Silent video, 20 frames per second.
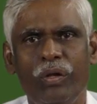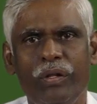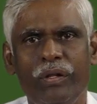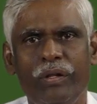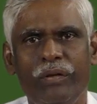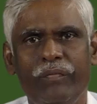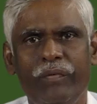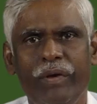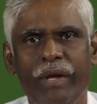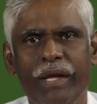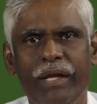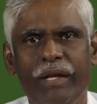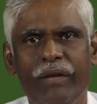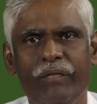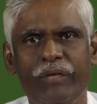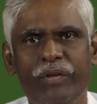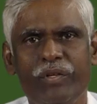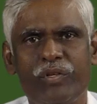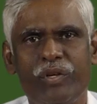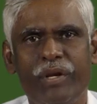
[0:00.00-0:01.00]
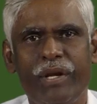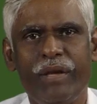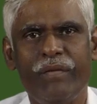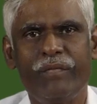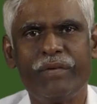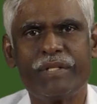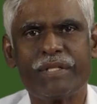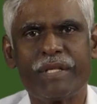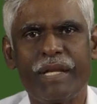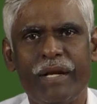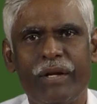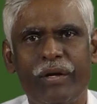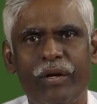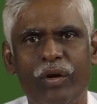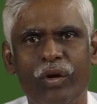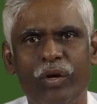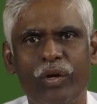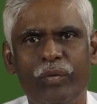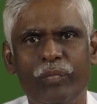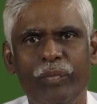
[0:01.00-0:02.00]
the way in which Davis had
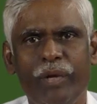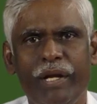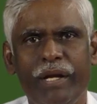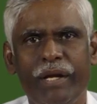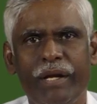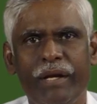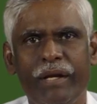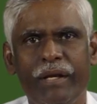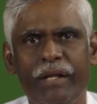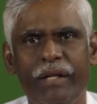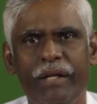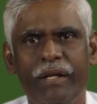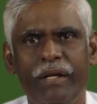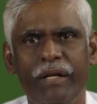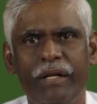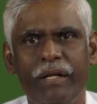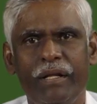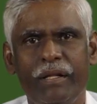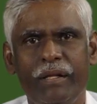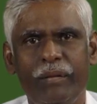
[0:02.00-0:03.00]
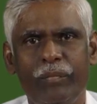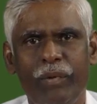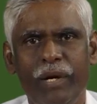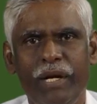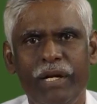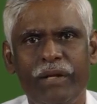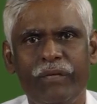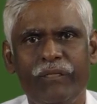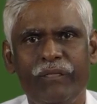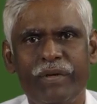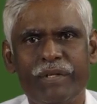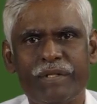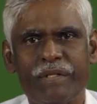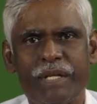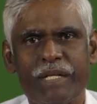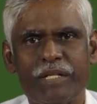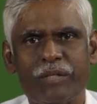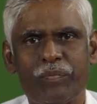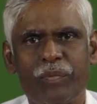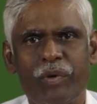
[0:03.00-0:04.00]
documented the multi-phase
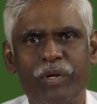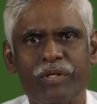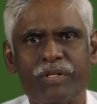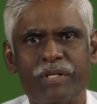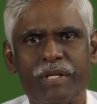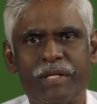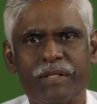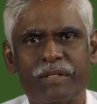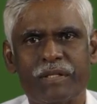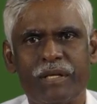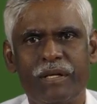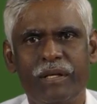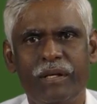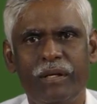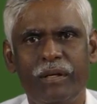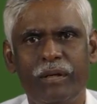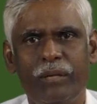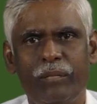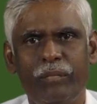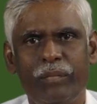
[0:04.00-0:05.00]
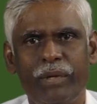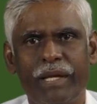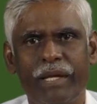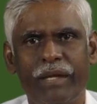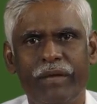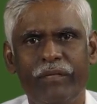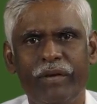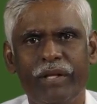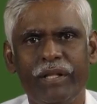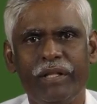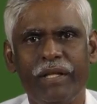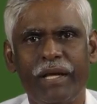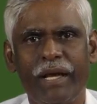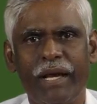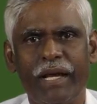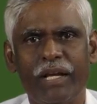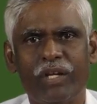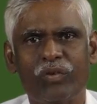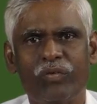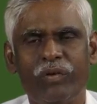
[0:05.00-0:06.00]
responses by giving the
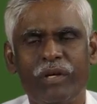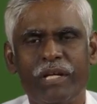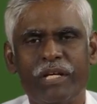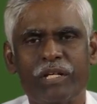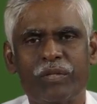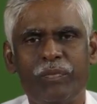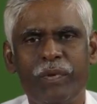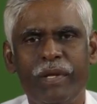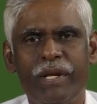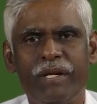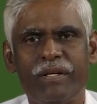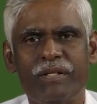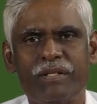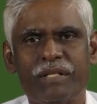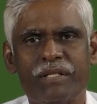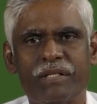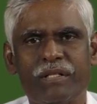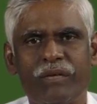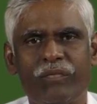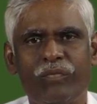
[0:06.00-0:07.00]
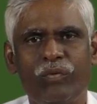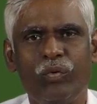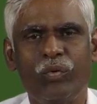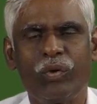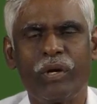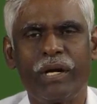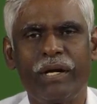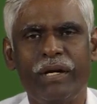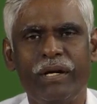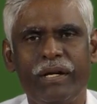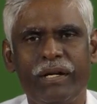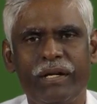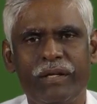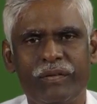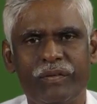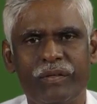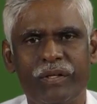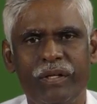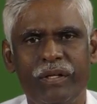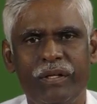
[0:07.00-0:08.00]
actual experiences of two
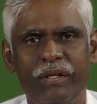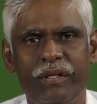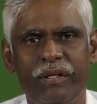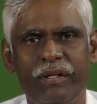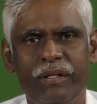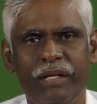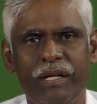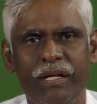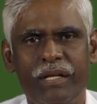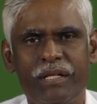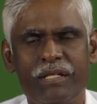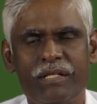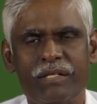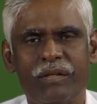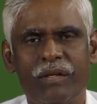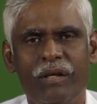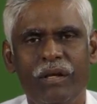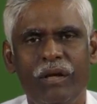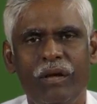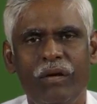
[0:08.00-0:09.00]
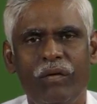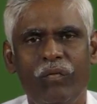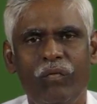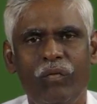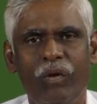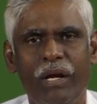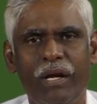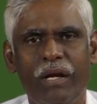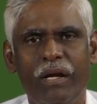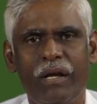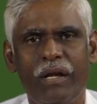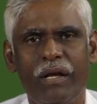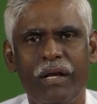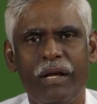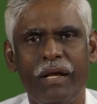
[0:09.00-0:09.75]
countries, that is, one